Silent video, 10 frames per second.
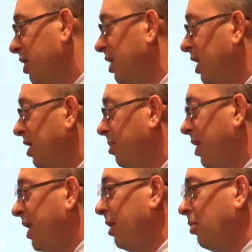disease,
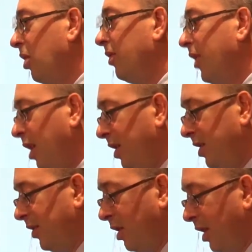but they weren't very
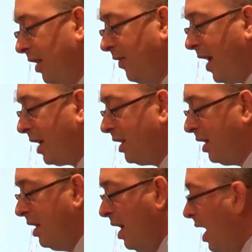severely affected,